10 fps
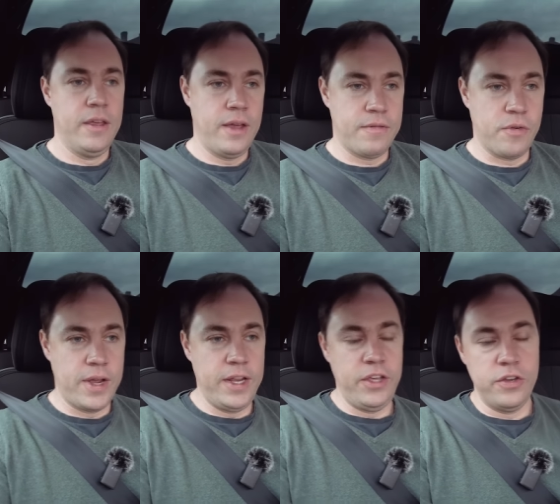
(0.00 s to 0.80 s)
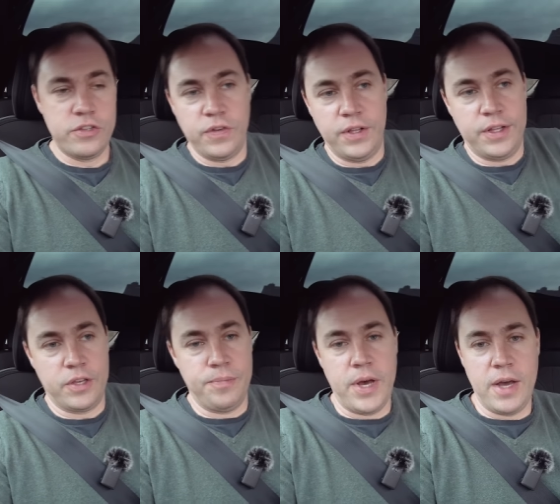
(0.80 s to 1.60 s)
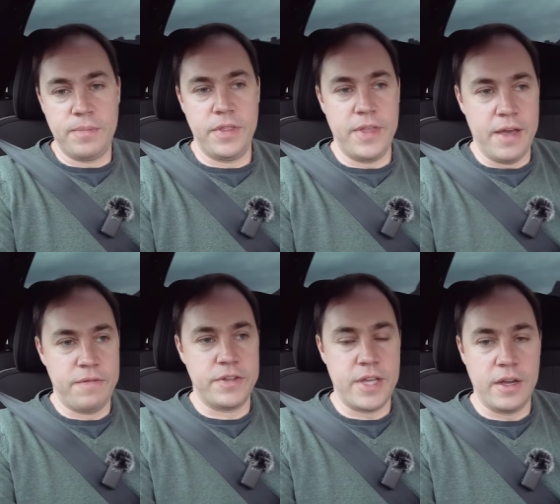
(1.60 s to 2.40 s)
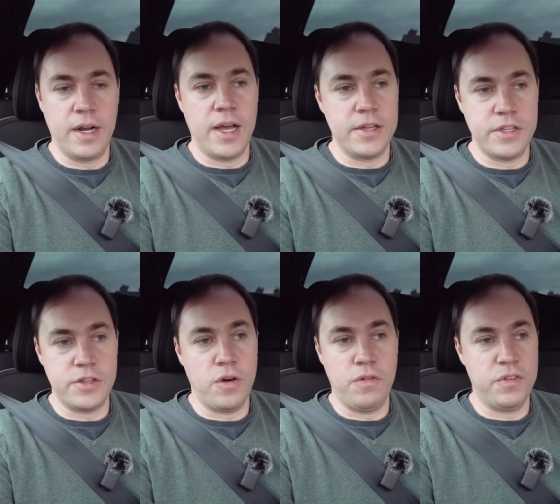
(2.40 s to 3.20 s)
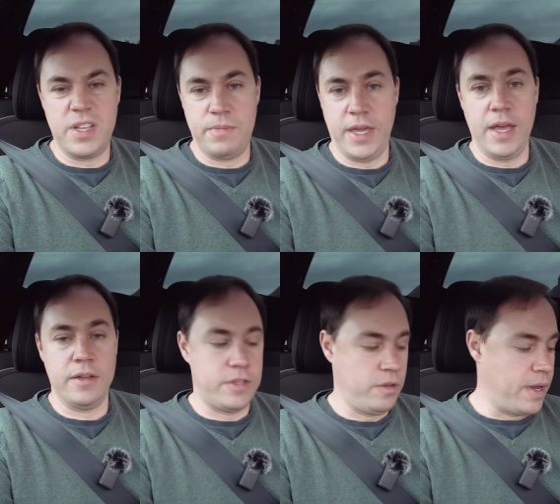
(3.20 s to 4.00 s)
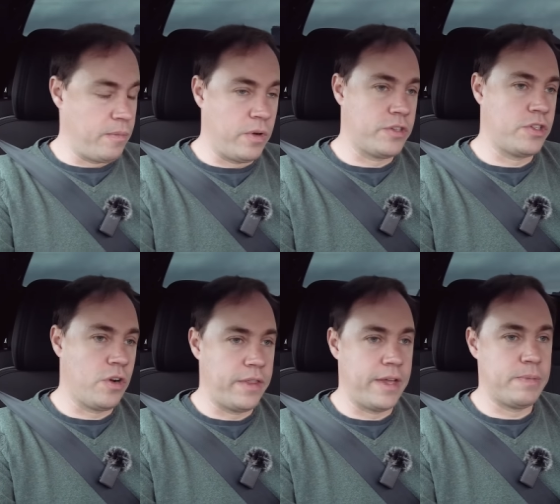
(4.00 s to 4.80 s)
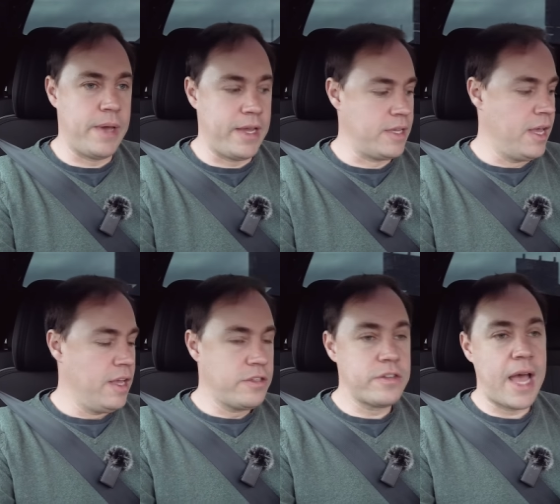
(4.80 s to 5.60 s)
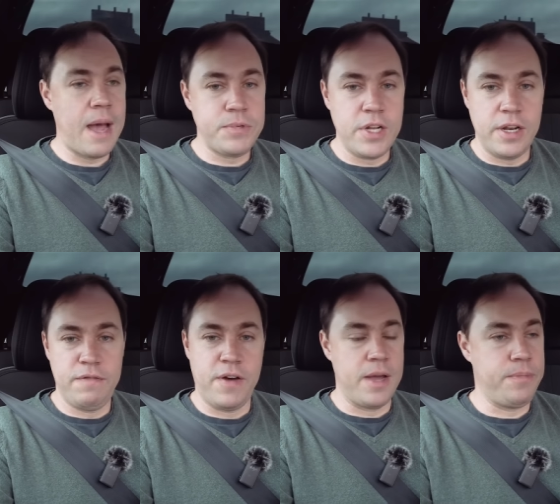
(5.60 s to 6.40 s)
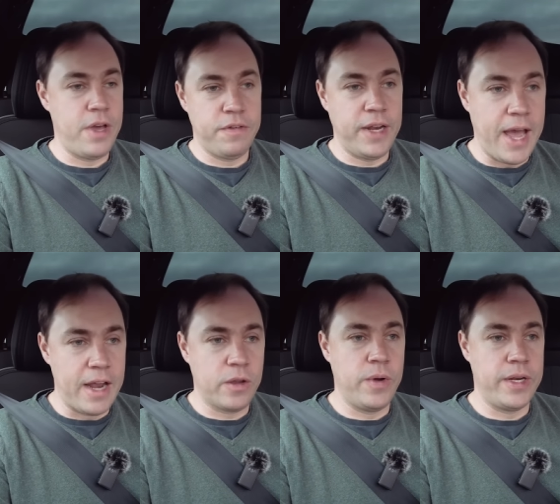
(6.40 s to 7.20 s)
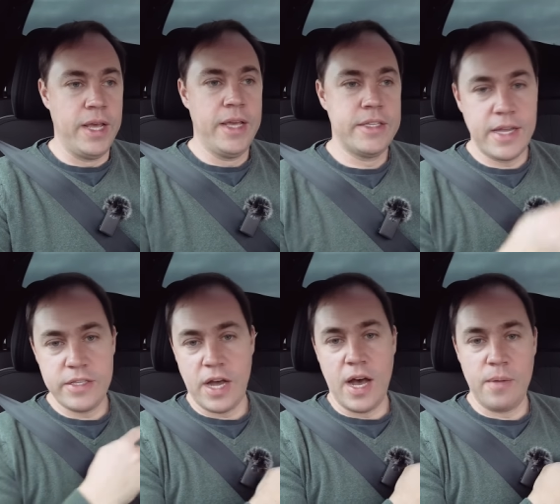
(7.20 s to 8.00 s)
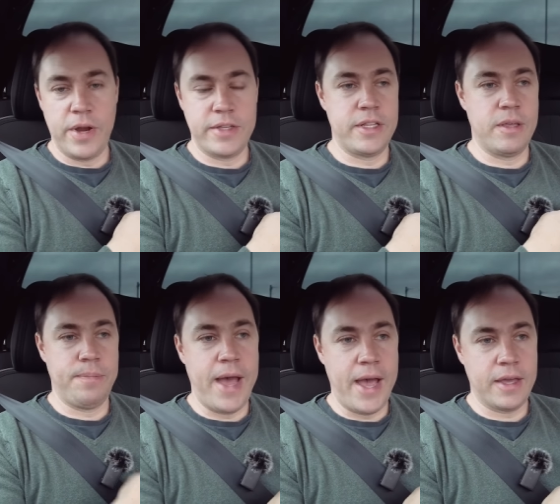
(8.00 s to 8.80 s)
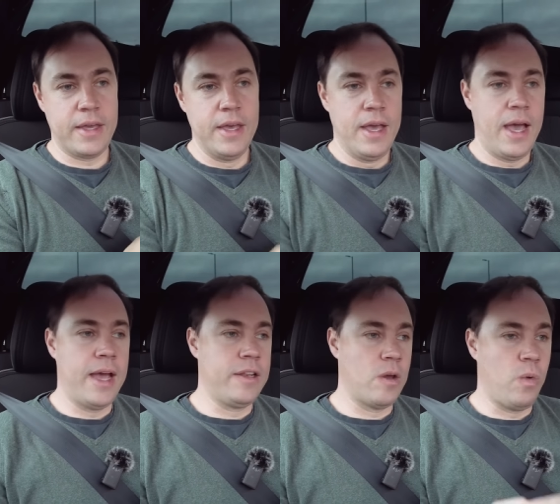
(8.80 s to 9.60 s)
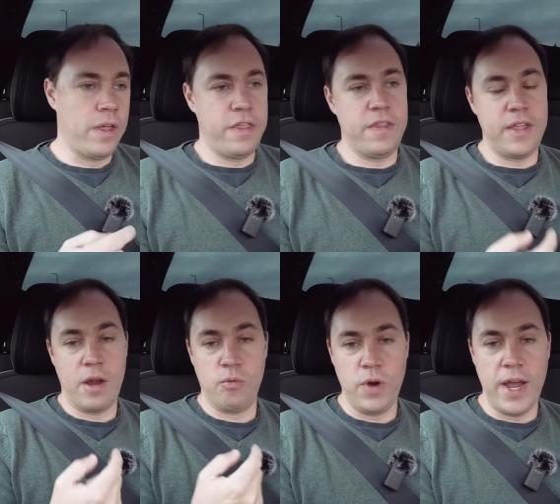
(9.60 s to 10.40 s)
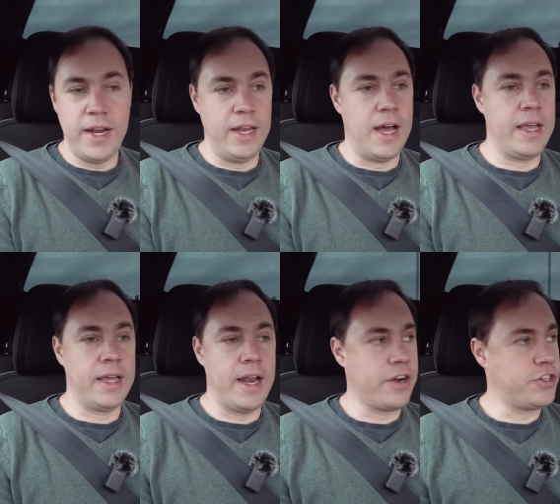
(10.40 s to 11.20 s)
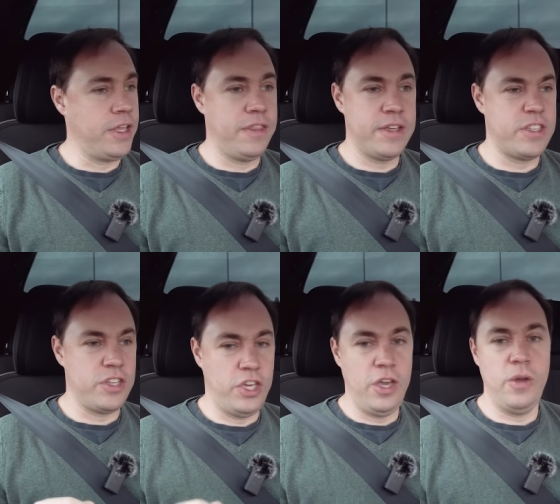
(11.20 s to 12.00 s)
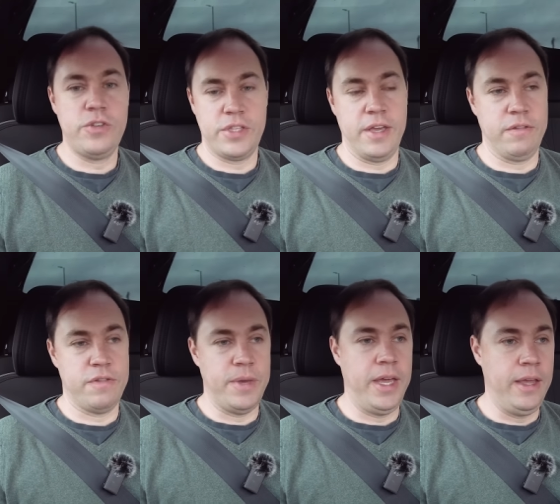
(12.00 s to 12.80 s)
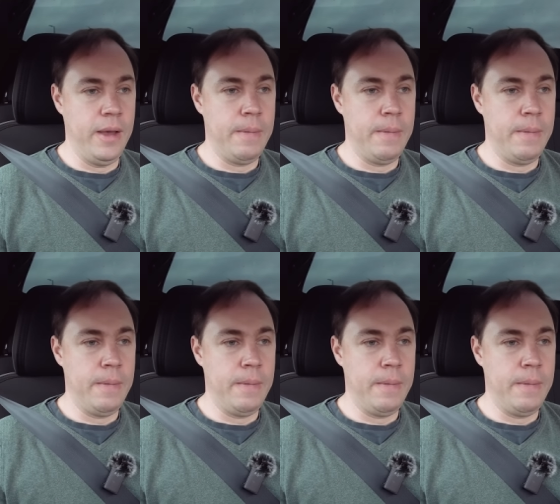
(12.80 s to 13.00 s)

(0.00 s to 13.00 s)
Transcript: you have a really useful little compartment there for sunglasses or for something else that you might want to store in that space. So it's absolutely fine, perfectly adequate. Center armrest at the back. And one thing that I really like, and actually this is a huge thing for me,